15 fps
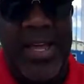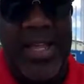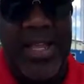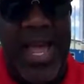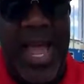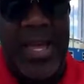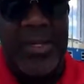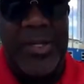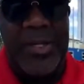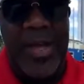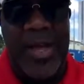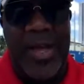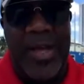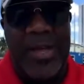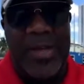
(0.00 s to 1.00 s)
last
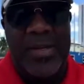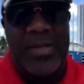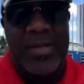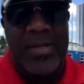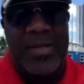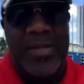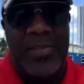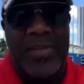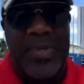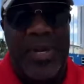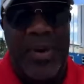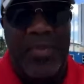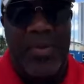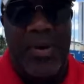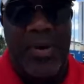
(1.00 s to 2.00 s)

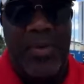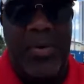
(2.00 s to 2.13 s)
September.